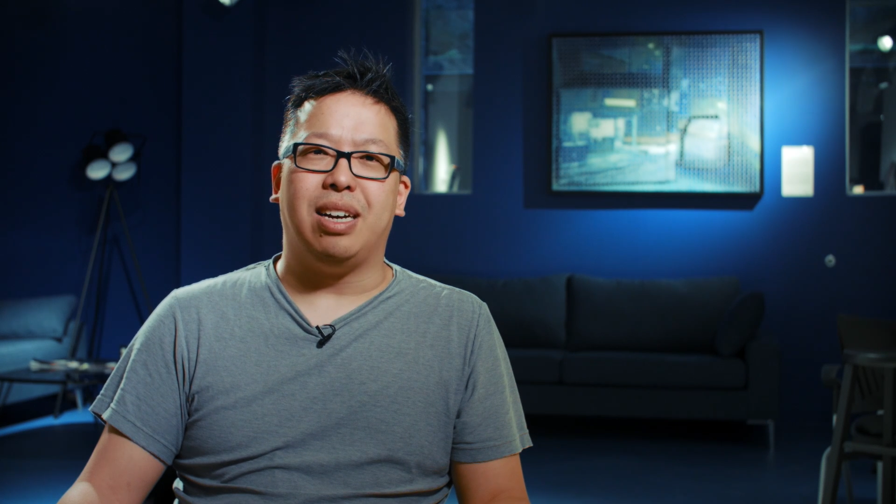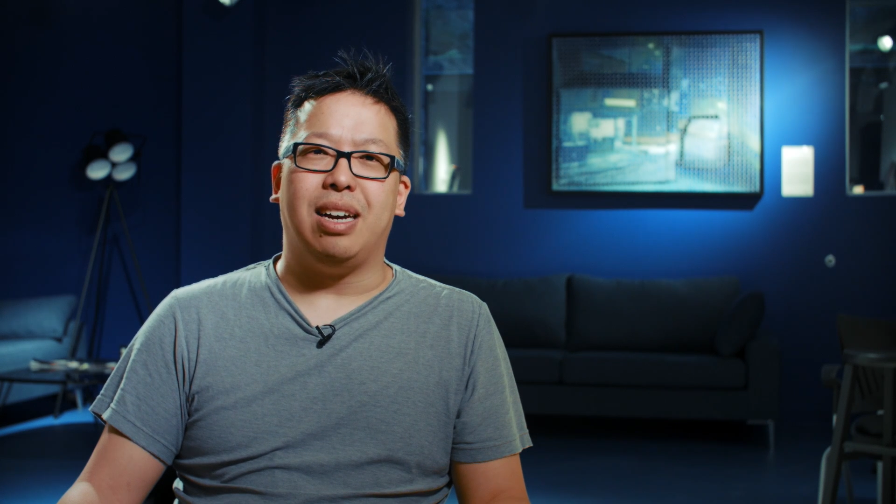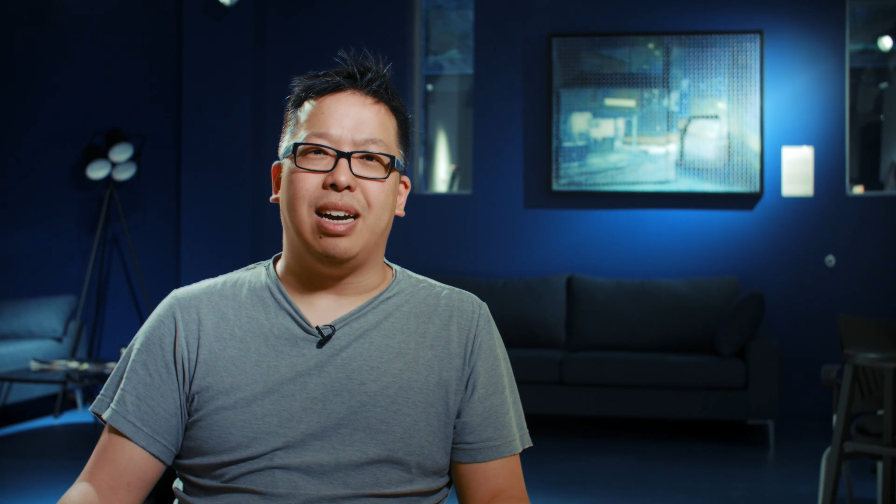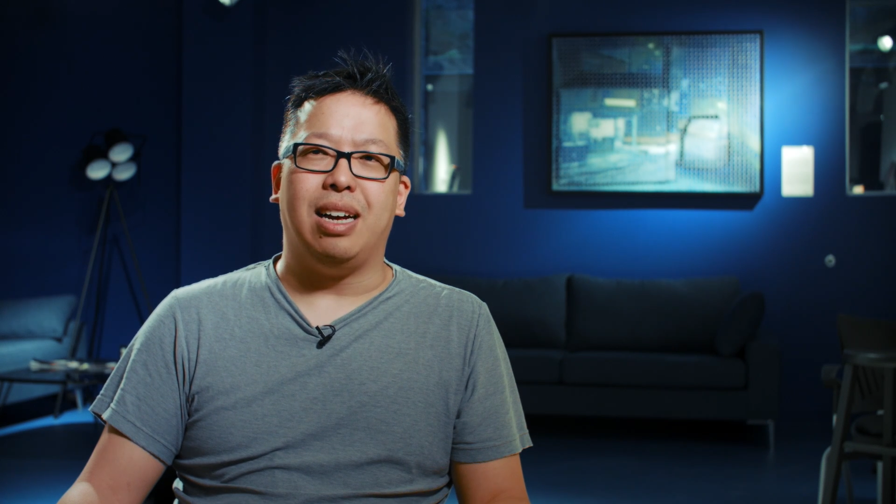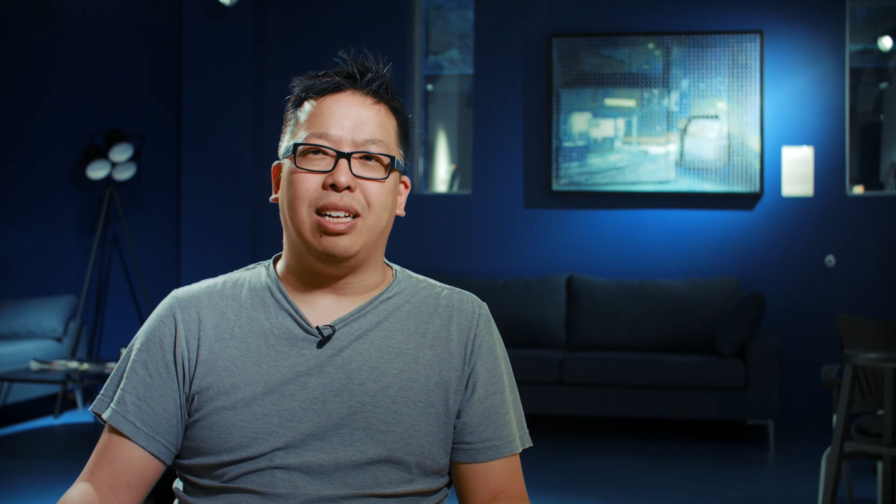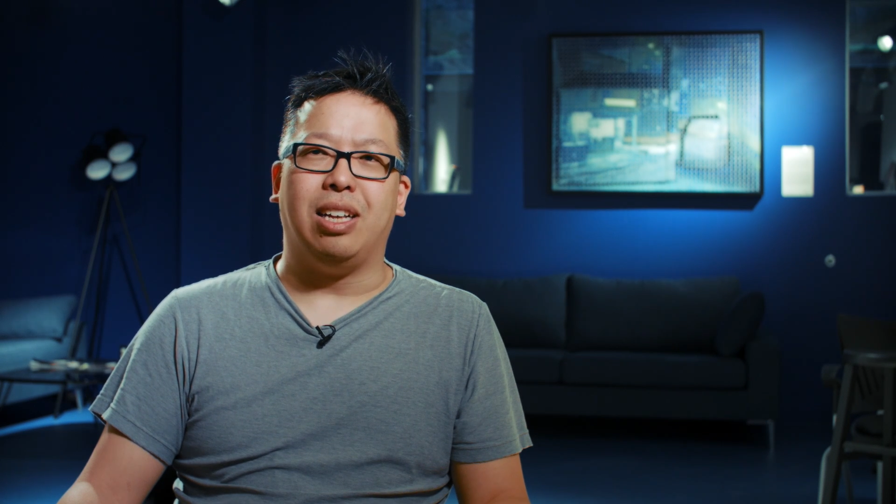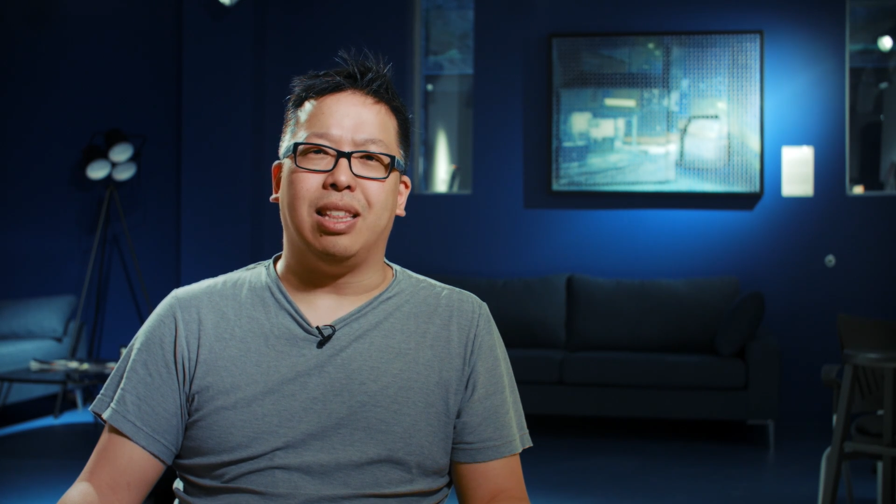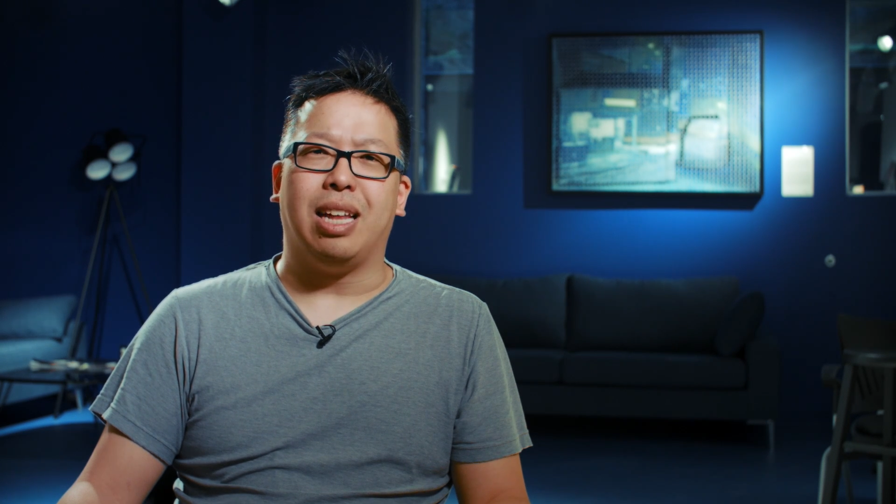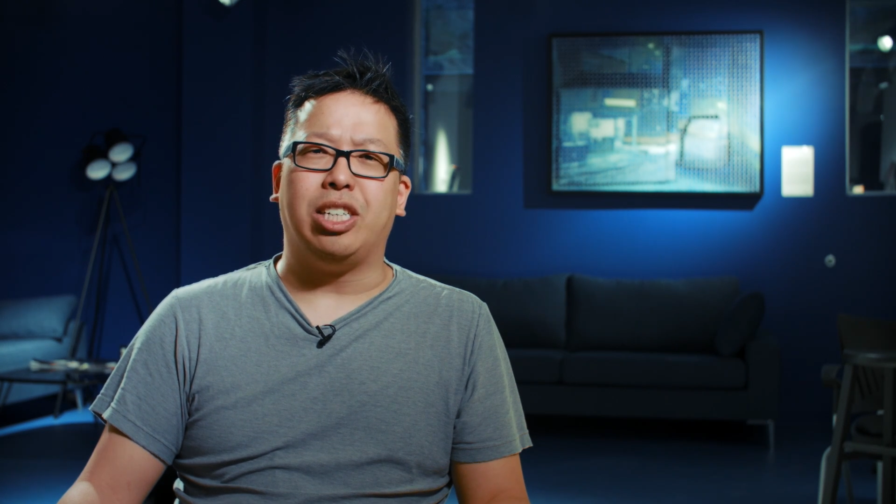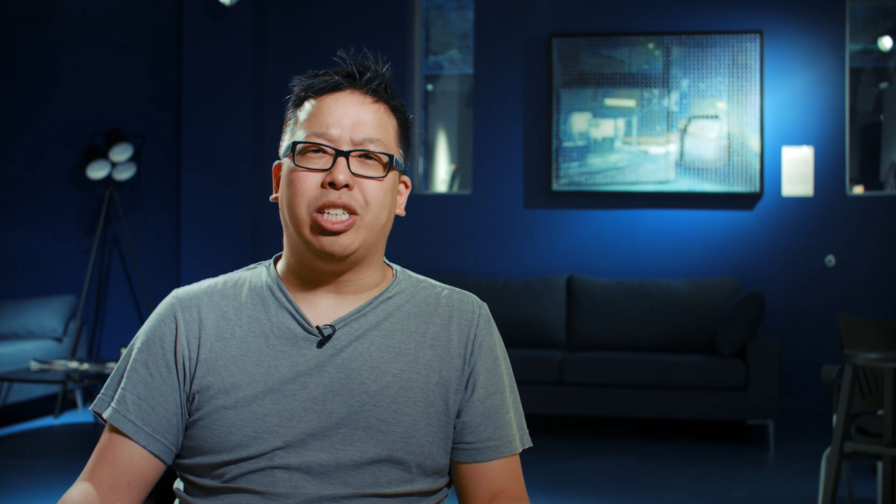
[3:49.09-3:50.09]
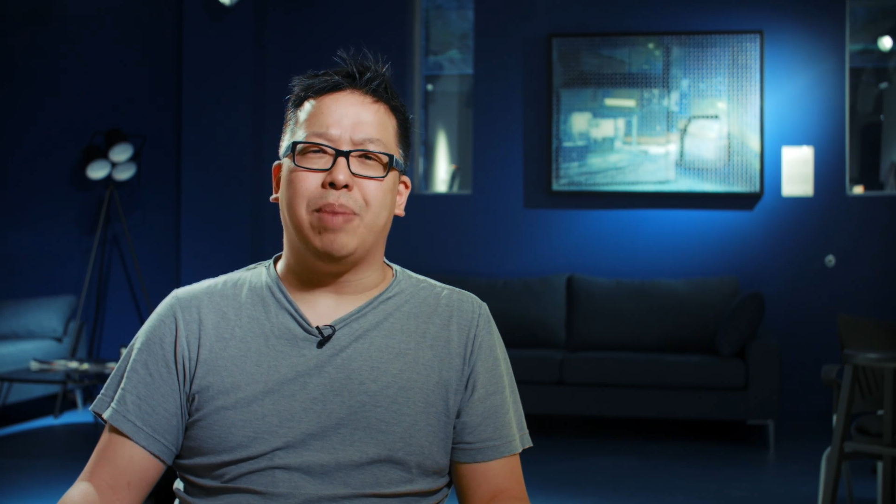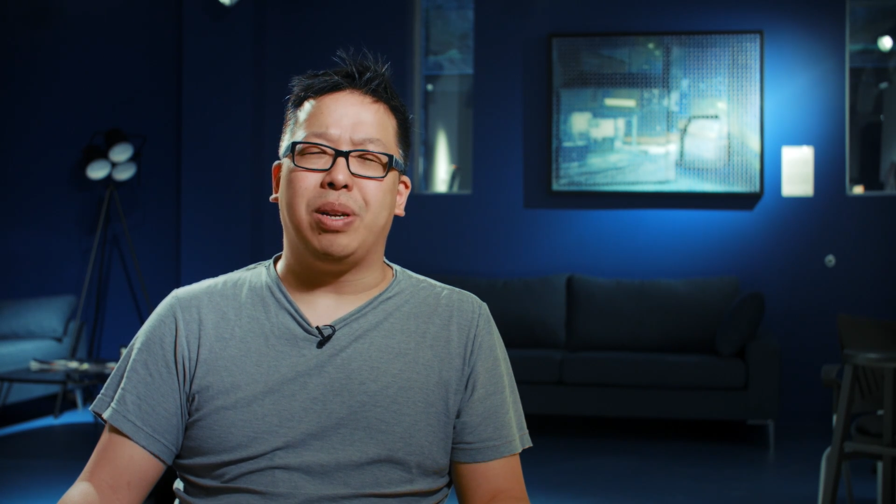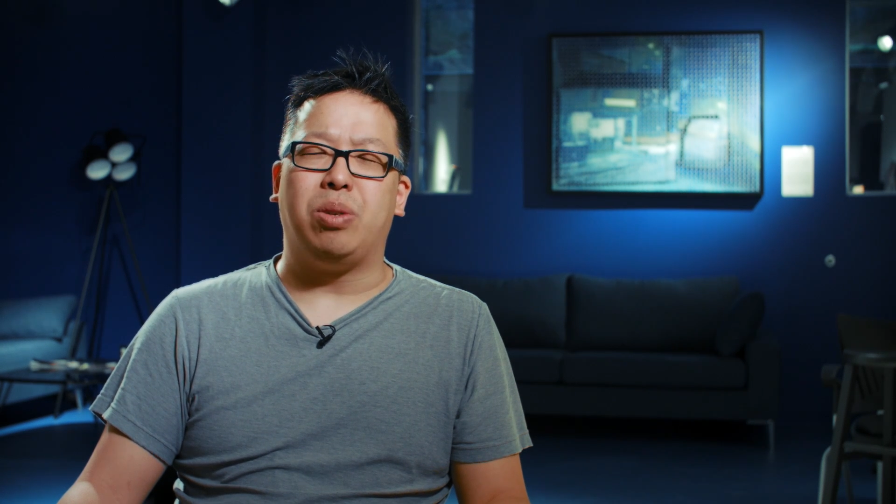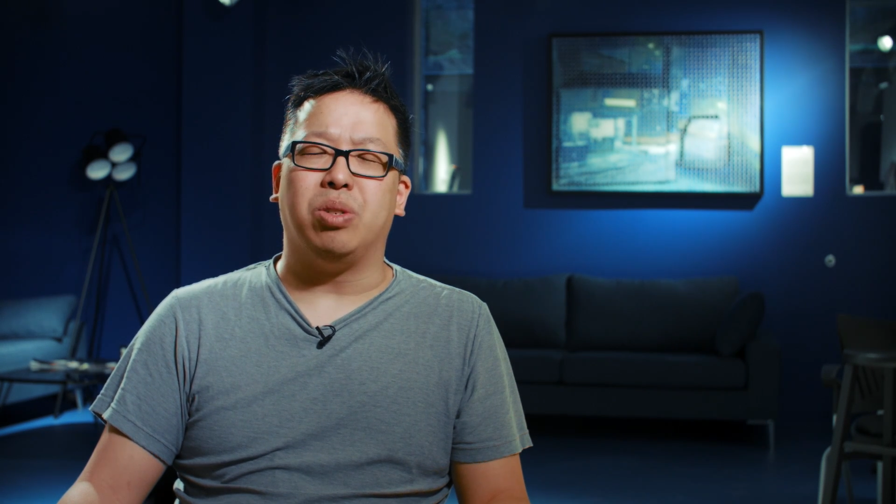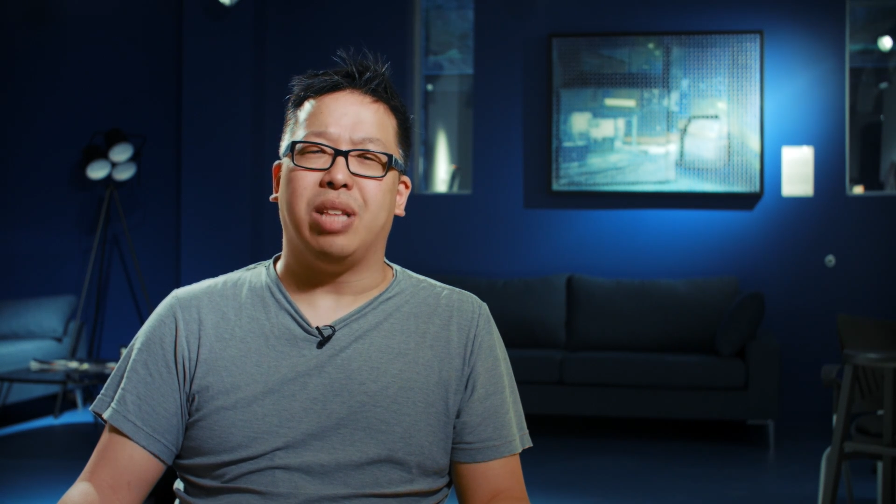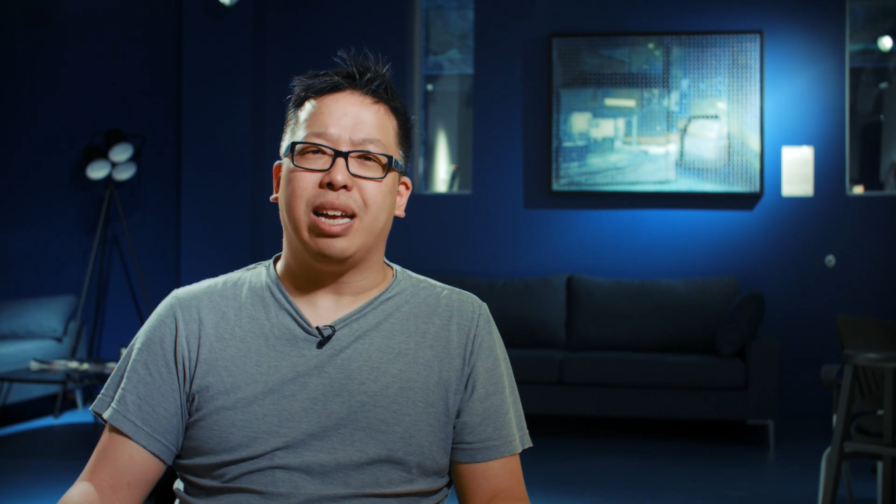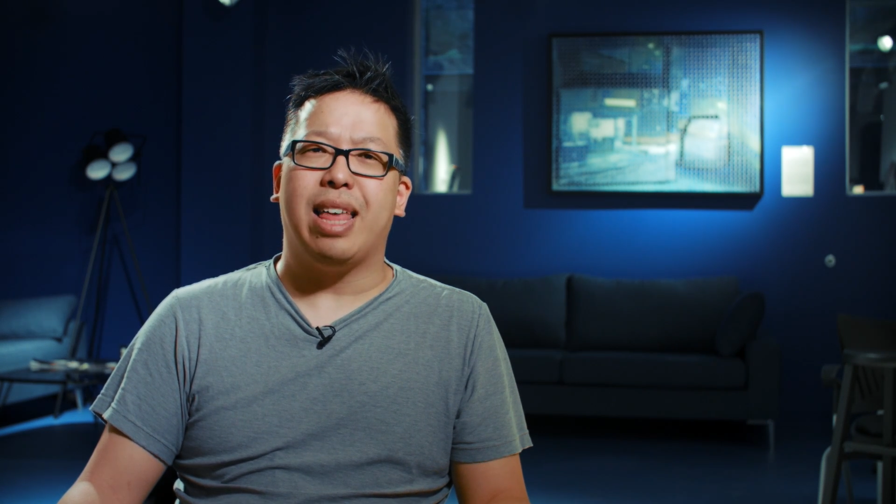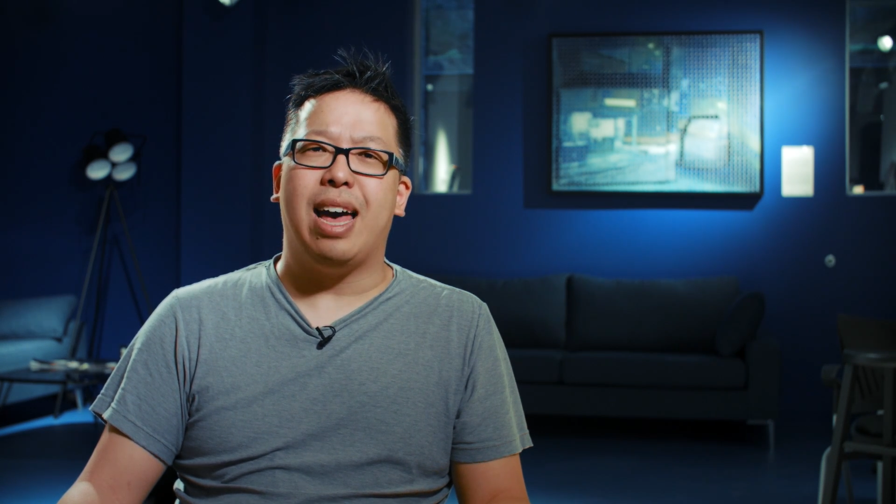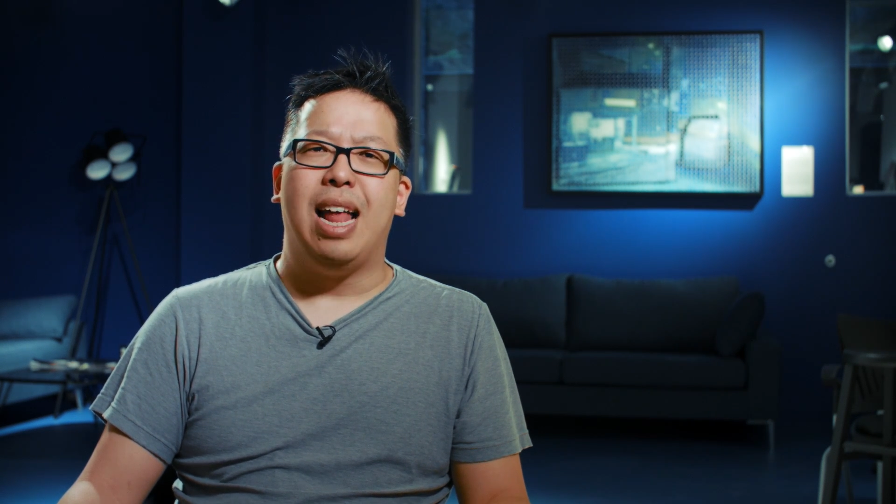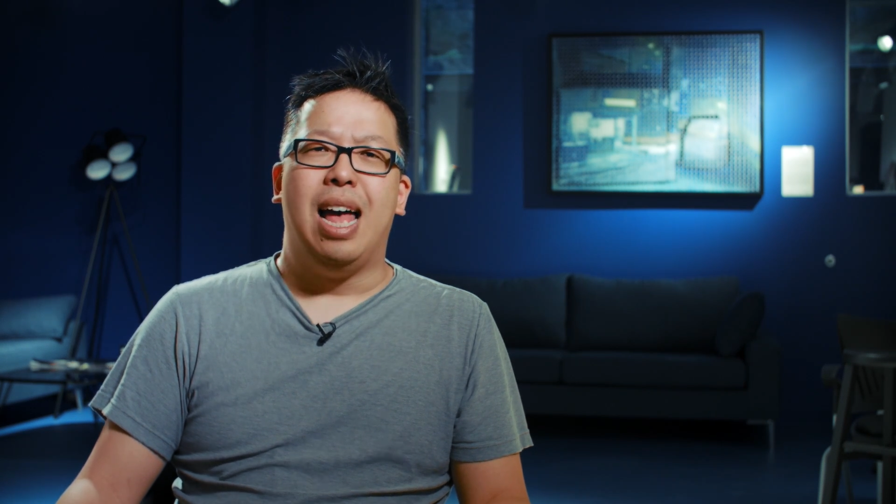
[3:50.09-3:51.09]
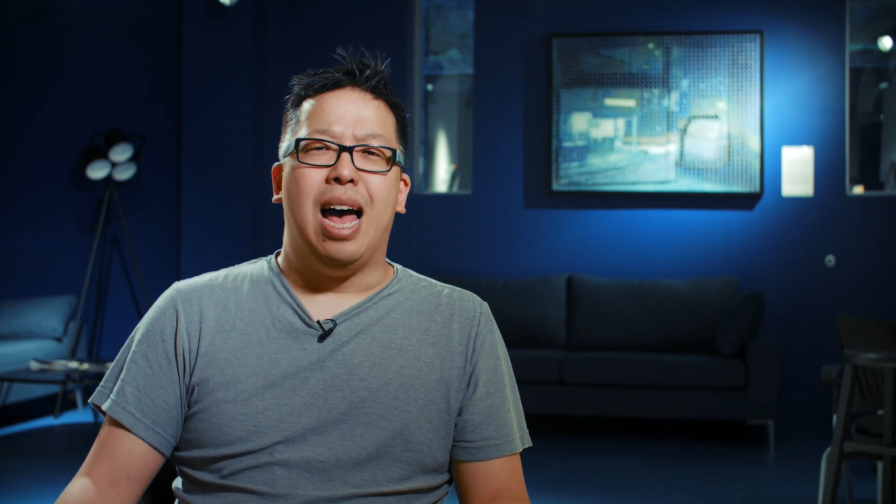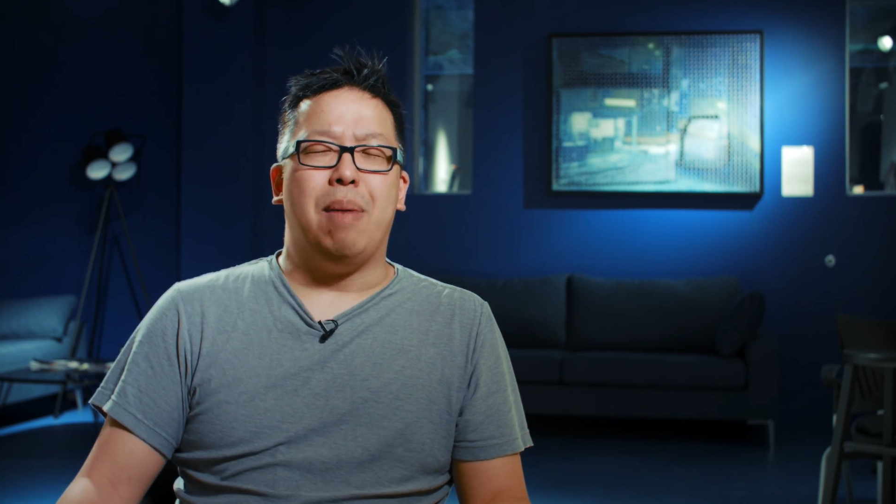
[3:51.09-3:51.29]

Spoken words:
and light shaping tools like that.